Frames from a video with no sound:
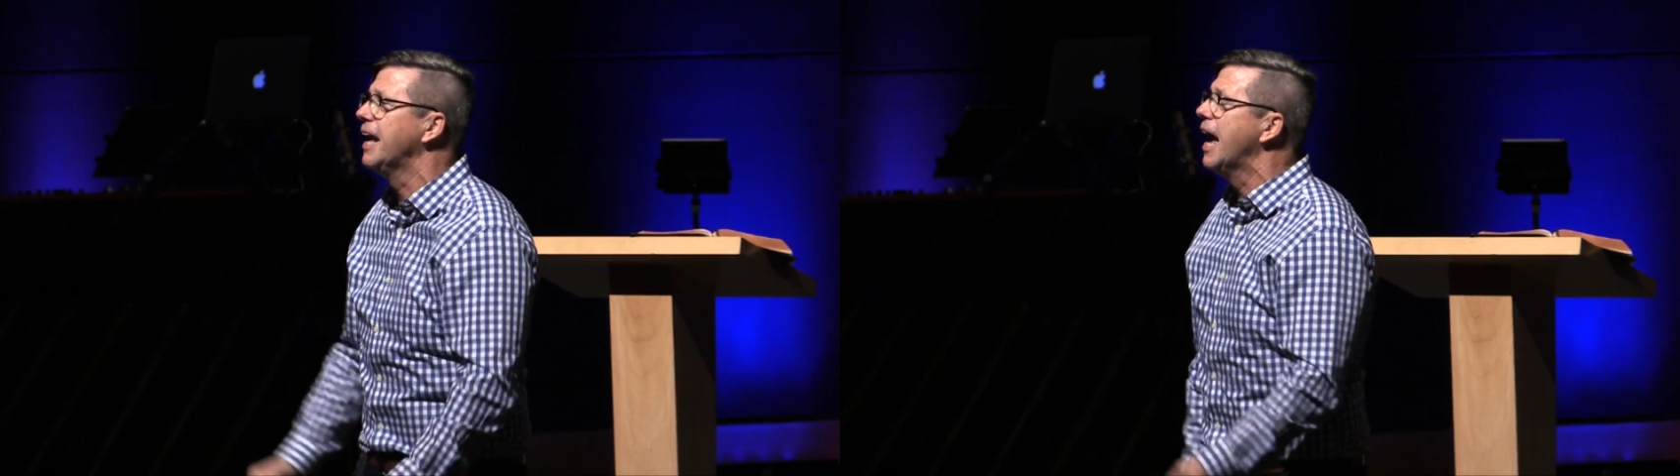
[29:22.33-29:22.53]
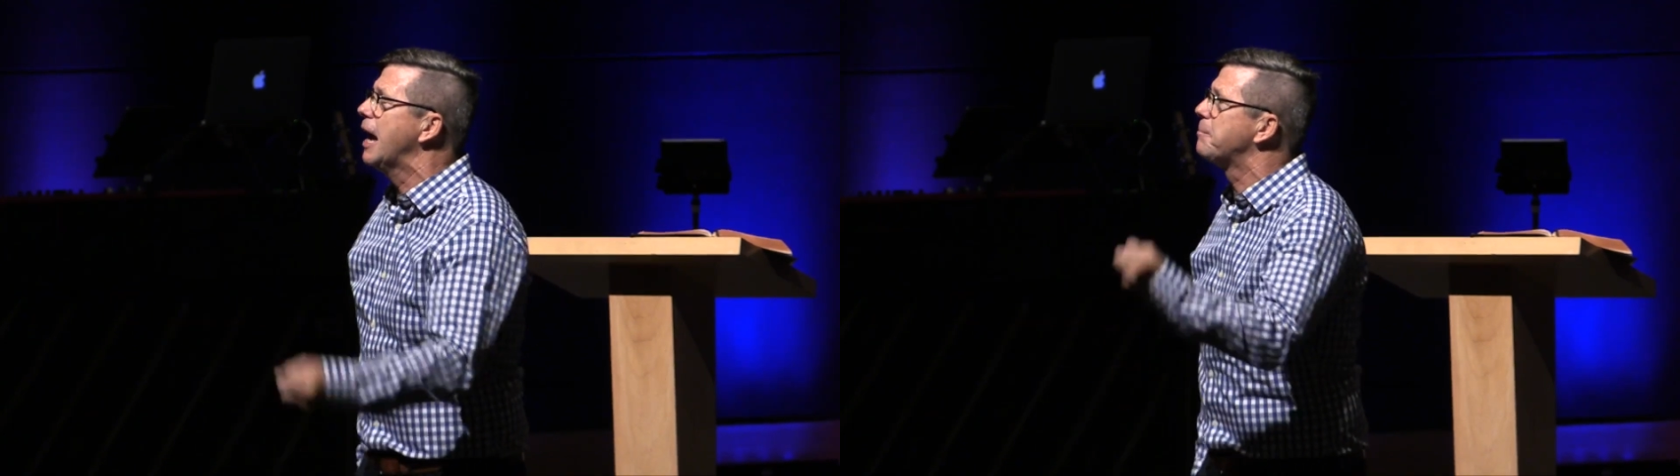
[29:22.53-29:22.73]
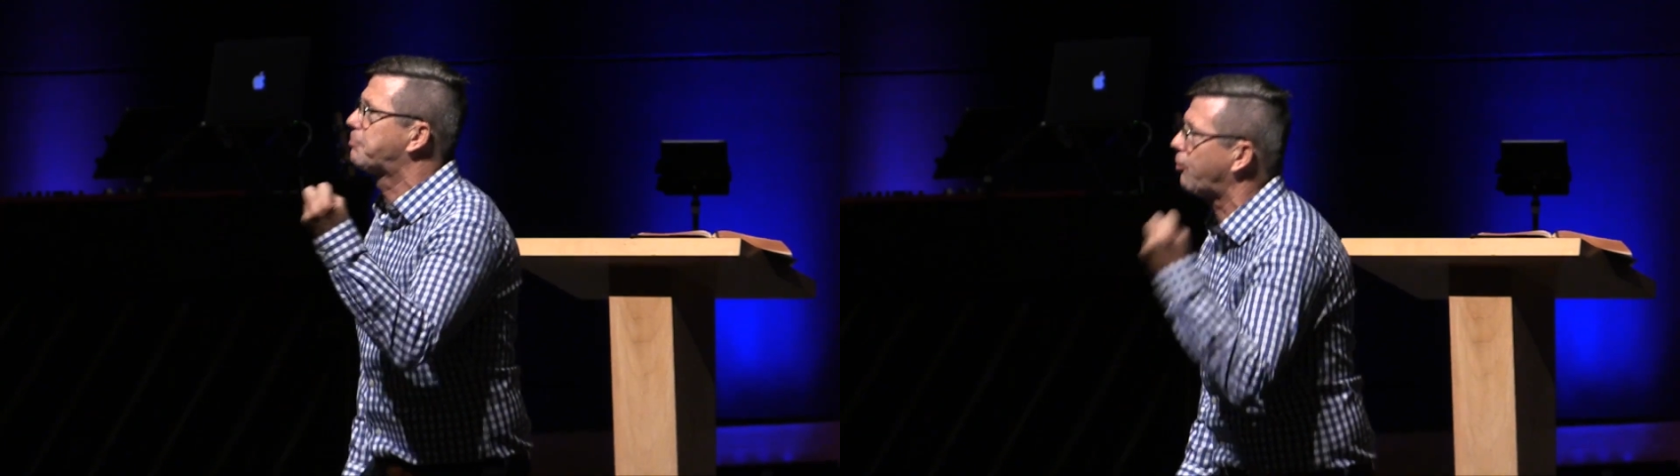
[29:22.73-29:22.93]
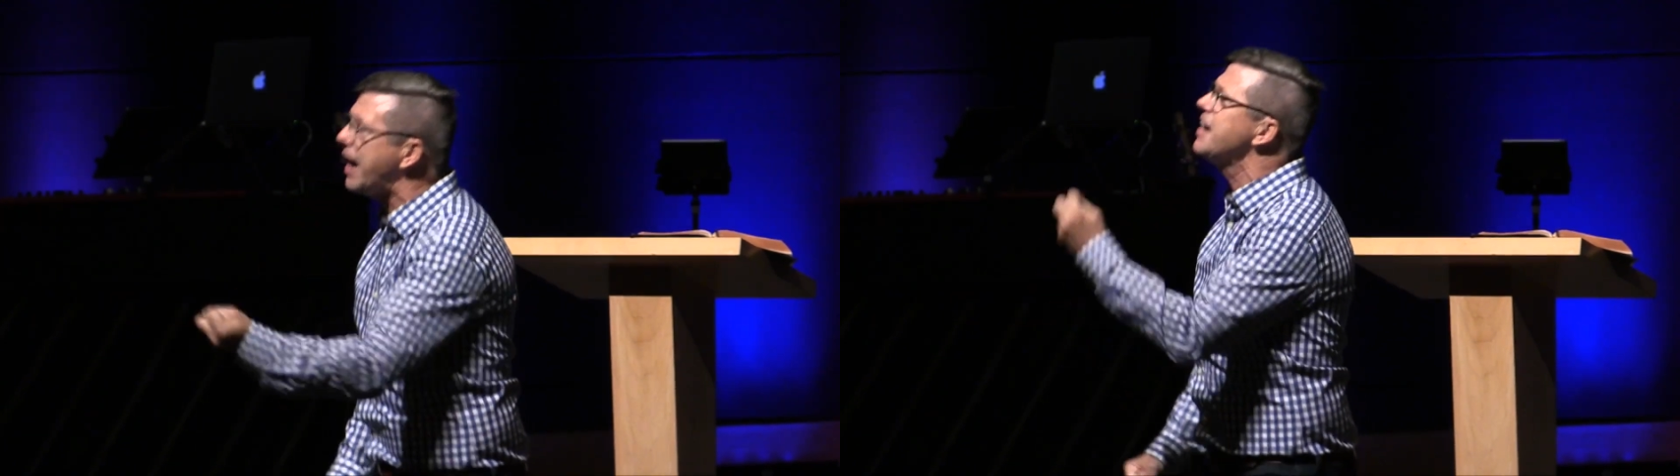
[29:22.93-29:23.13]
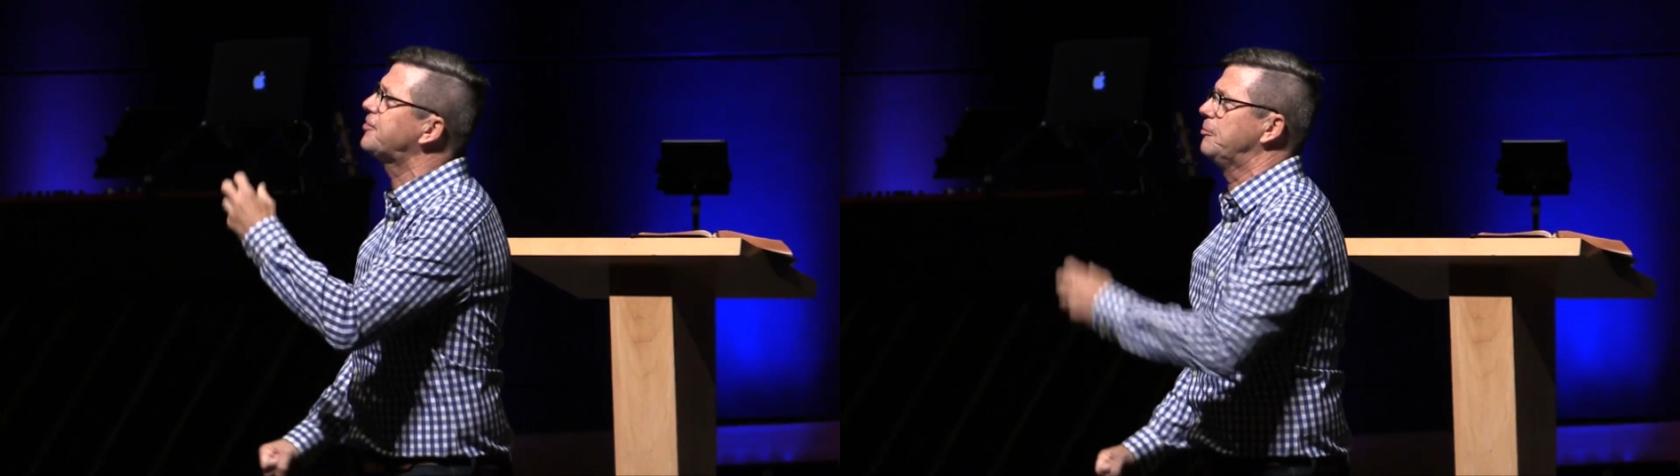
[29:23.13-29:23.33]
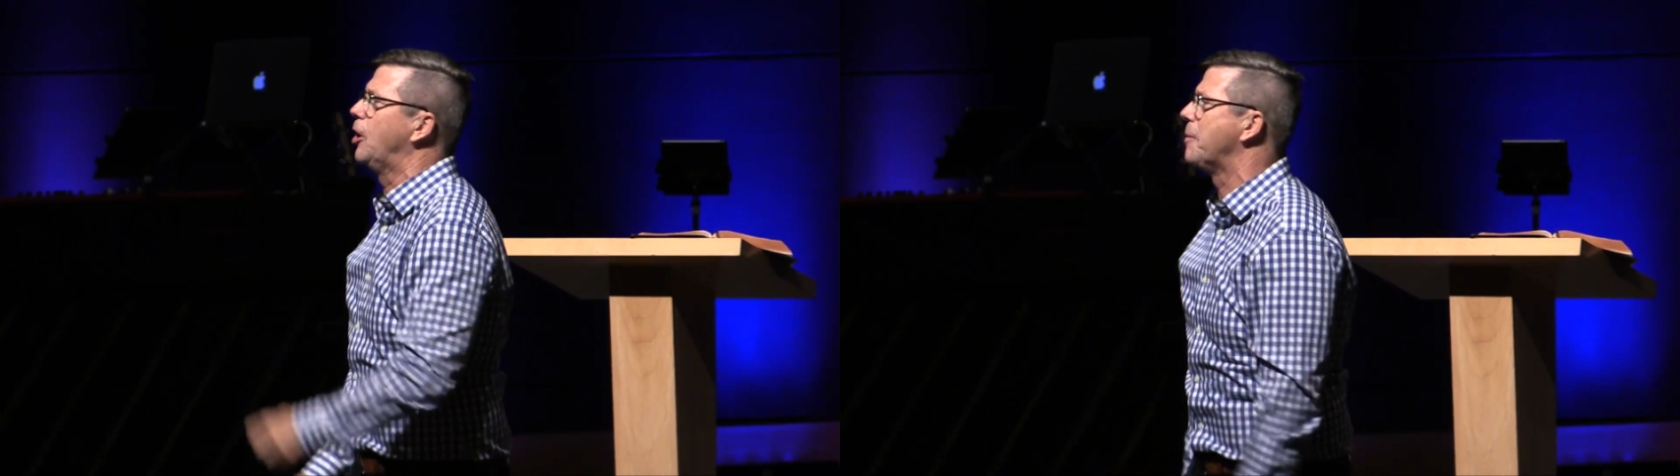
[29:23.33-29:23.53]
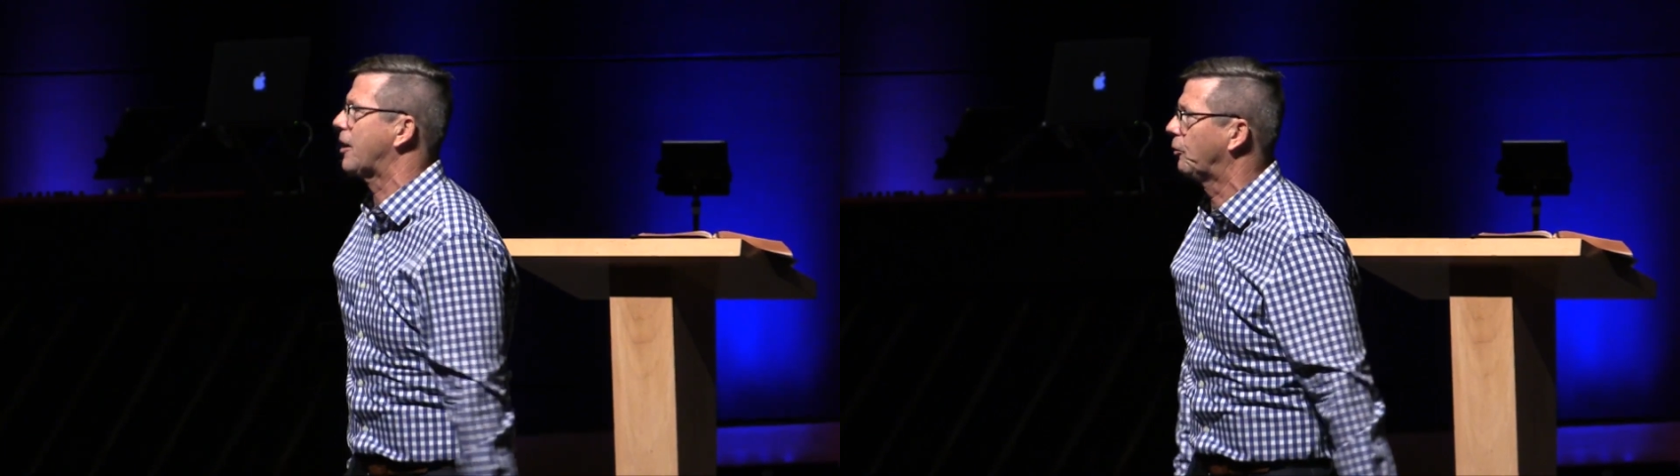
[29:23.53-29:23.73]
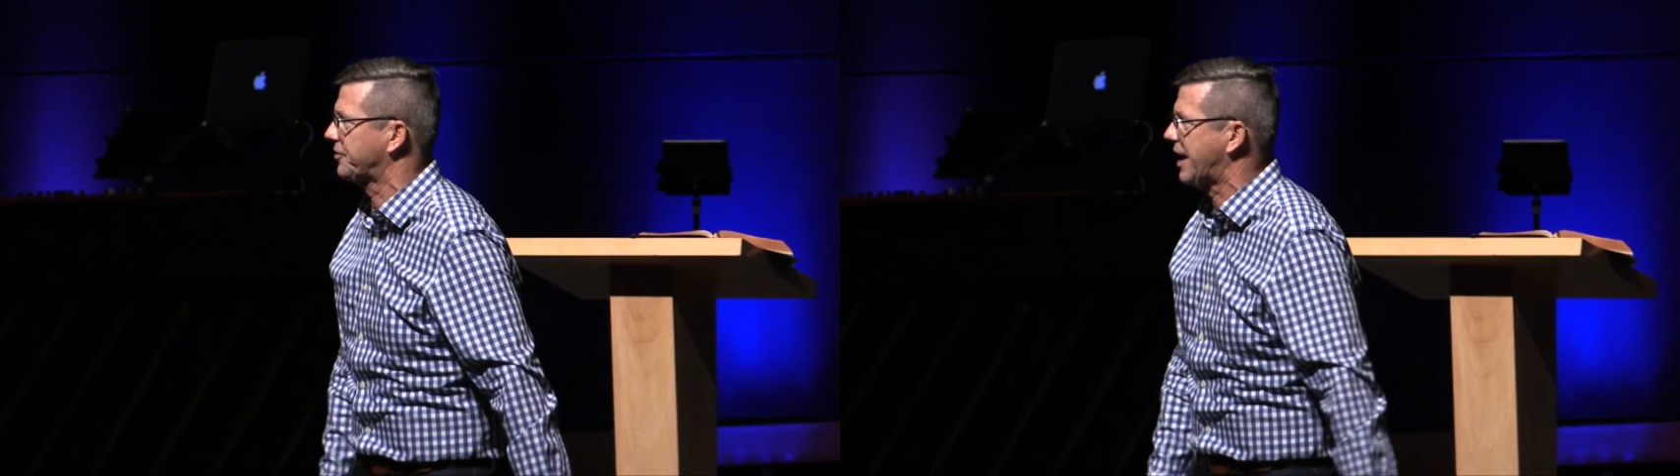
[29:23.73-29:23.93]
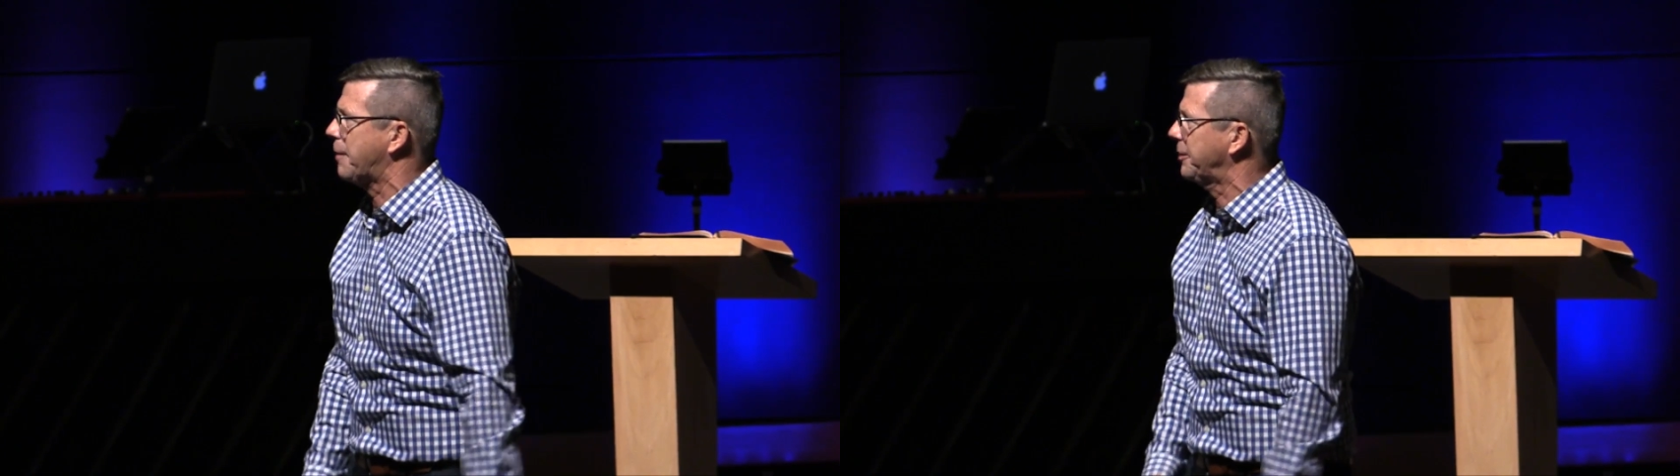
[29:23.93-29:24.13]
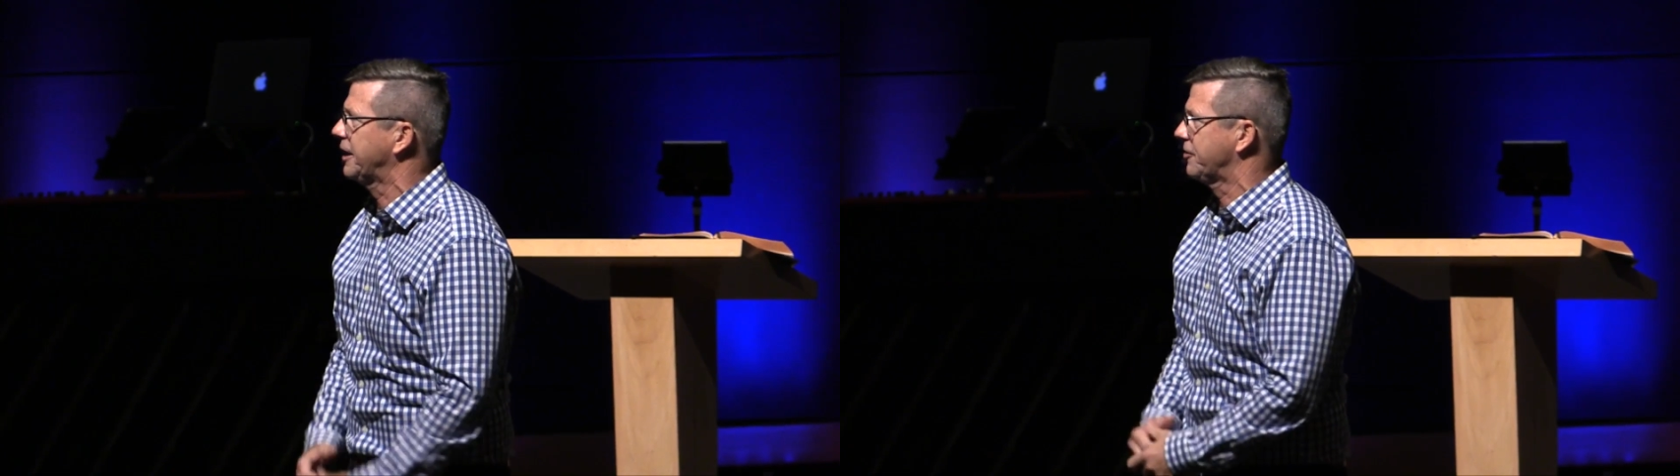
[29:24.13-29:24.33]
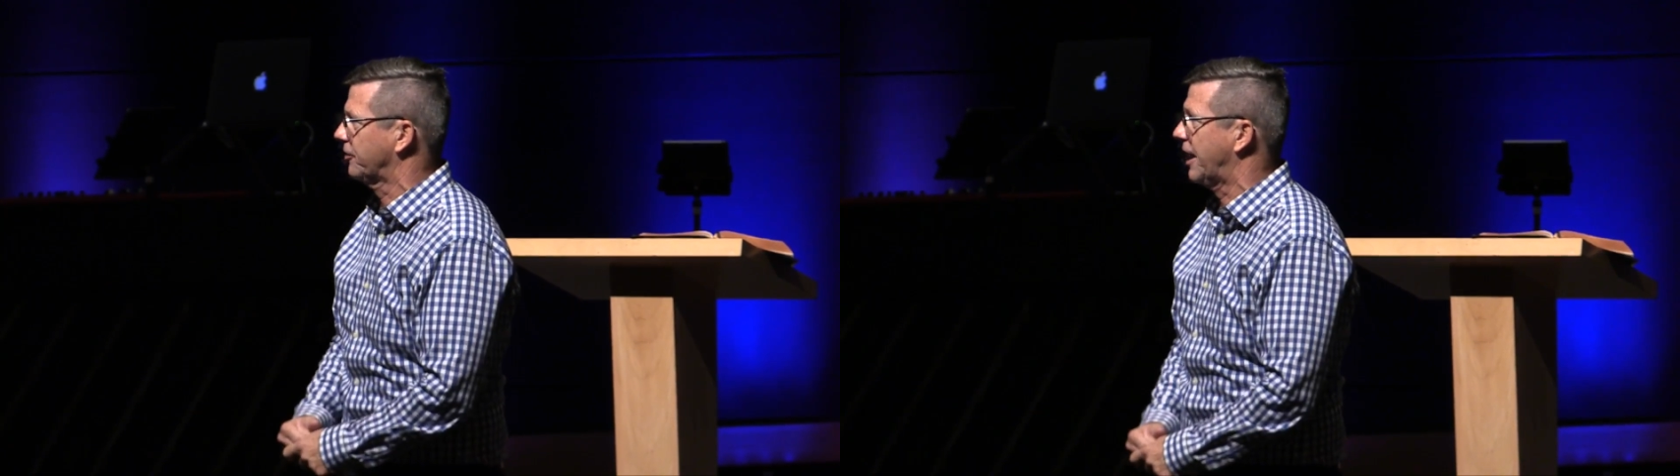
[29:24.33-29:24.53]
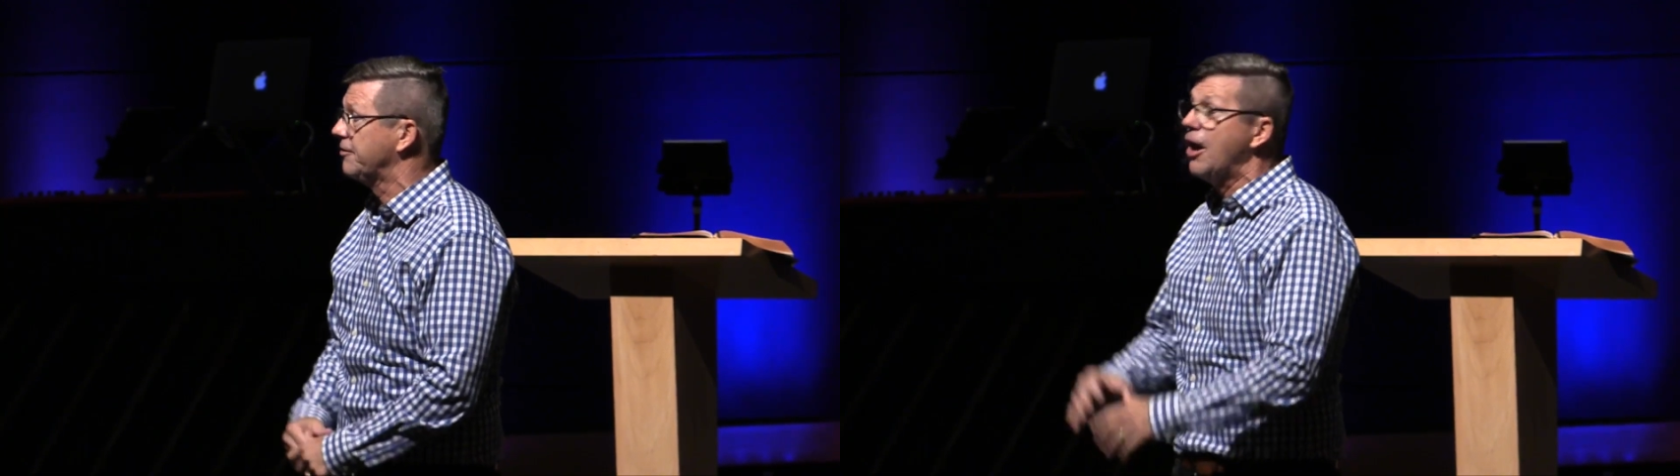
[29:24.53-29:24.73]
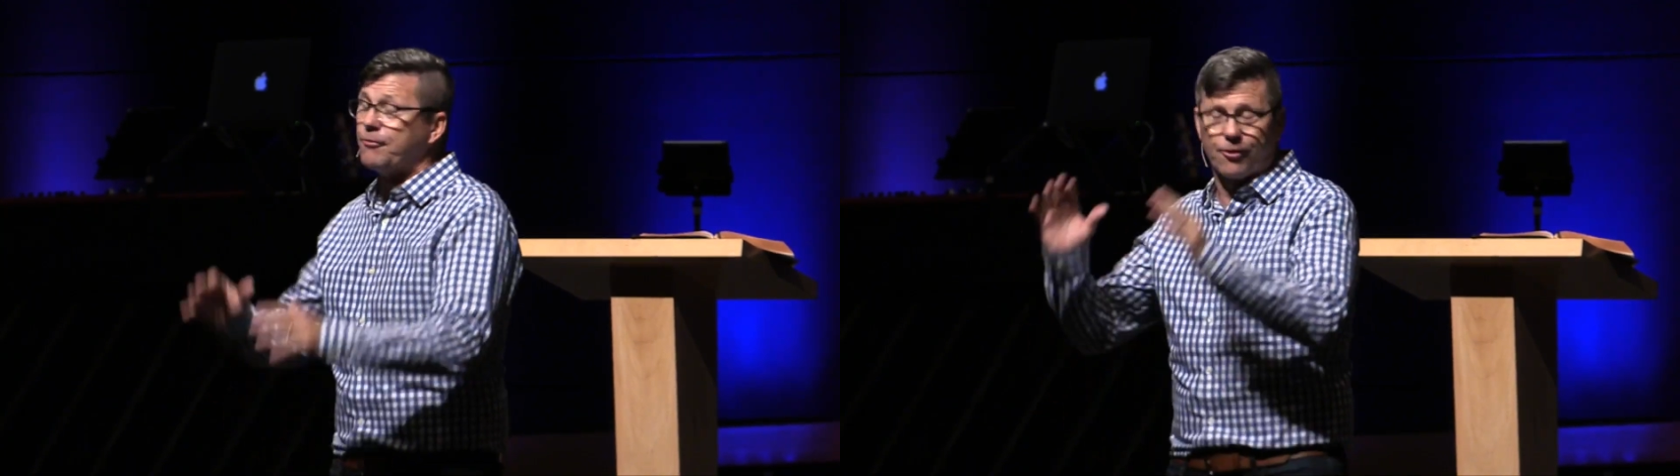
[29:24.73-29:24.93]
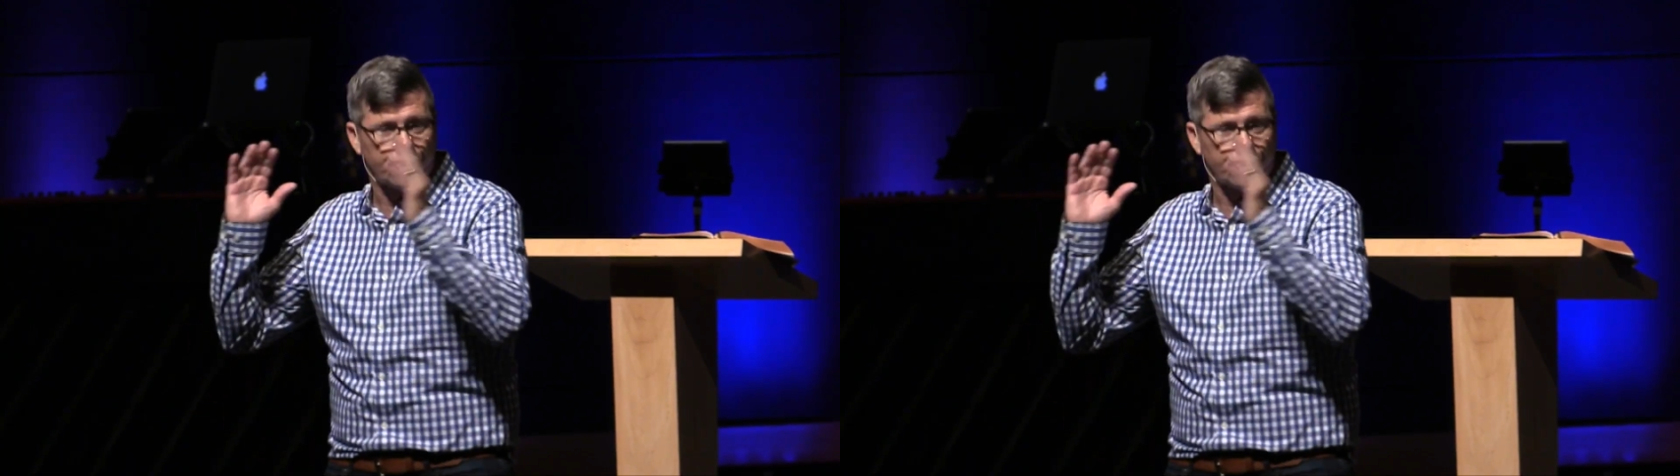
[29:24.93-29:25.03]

and praise Him no matter what's happening in your life for